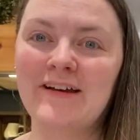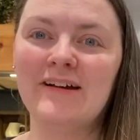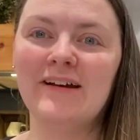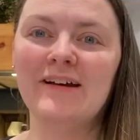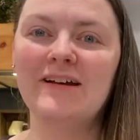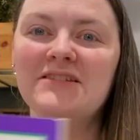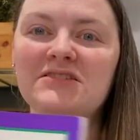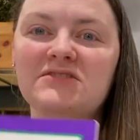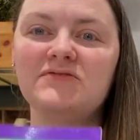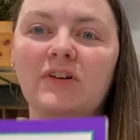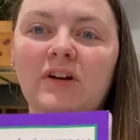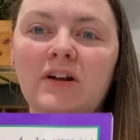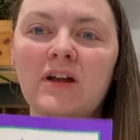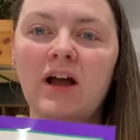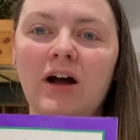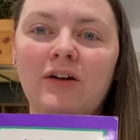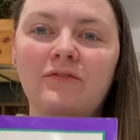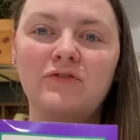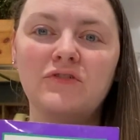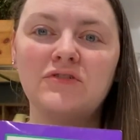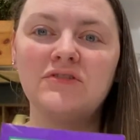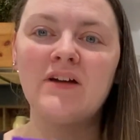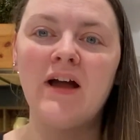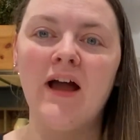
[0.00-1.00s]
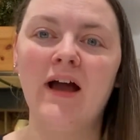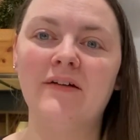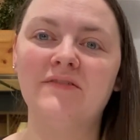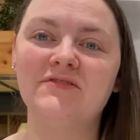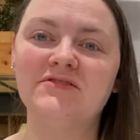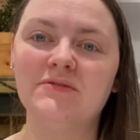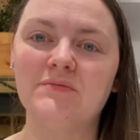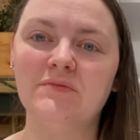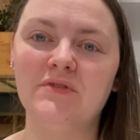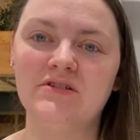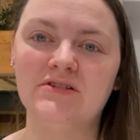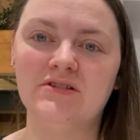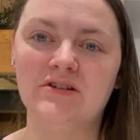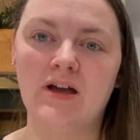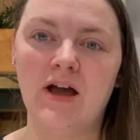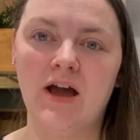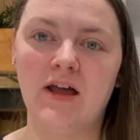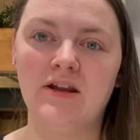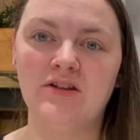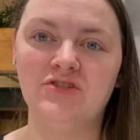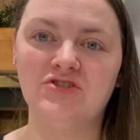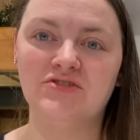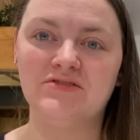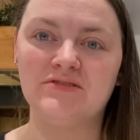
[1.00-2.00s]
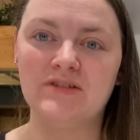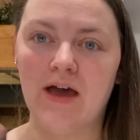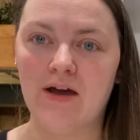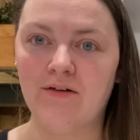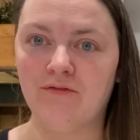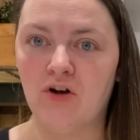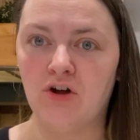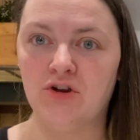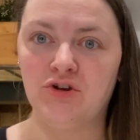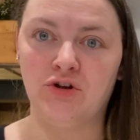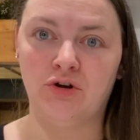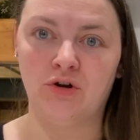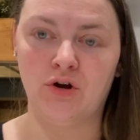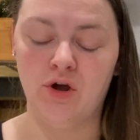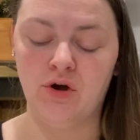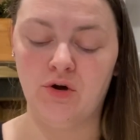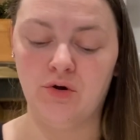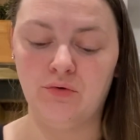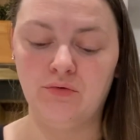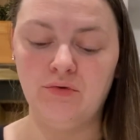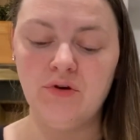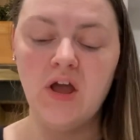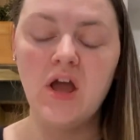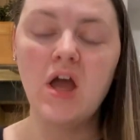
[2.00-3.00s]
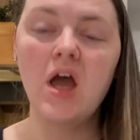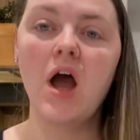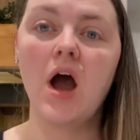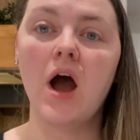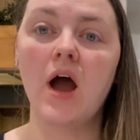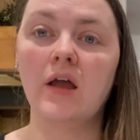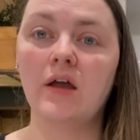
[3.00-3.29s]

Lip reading: It's very helpful to have something to kind of just have on your own. I